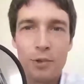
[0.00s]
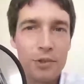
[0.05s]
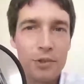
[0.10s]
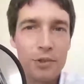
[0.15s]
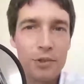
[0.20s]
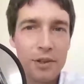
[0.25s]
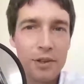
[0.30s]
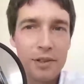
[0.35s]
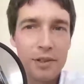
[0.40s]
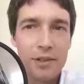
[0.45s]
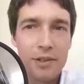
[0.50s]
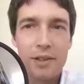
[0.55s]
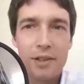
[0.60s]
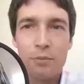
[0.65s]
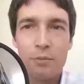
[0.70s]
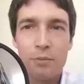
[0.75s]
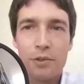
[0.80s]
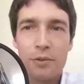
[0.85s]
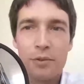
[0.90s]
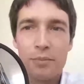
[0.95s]
goals are
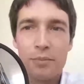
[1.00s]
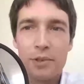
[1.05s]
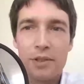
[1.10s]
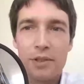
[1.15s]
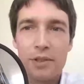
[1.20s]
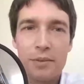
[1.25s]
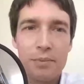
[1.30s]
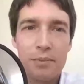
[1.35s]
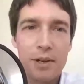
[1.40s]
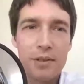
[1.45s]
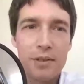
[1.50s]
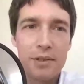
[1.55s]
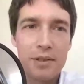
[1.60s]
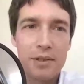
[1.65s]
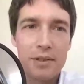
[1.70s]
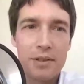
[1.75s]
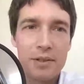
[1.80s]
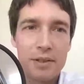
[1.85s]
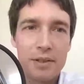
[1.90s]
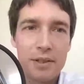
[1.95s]
and what your business
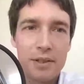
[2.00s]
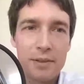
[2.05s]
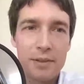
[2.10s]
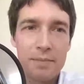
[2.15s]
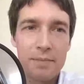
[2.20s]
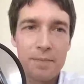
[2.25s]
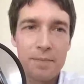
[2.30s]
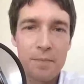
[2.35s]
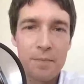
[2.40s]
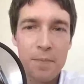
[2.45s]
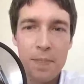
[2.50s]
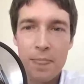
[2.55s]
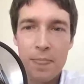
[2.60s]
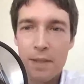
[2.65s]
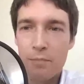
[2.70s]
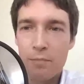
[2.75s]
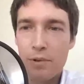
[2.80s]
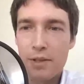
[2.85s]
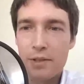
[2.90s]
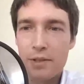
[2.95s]
process um,
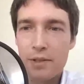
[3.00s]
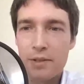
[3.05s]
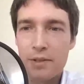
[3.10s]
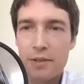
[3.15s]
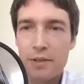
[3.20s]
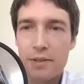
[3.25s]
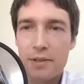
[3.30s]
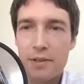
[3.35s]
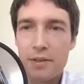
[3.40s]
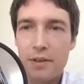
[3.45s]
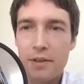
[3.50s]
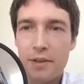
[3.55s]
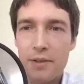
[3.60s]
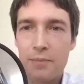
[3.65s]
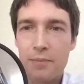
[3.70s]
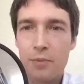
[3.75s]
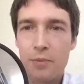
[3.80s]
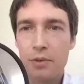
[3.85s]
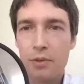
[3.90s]
processes are.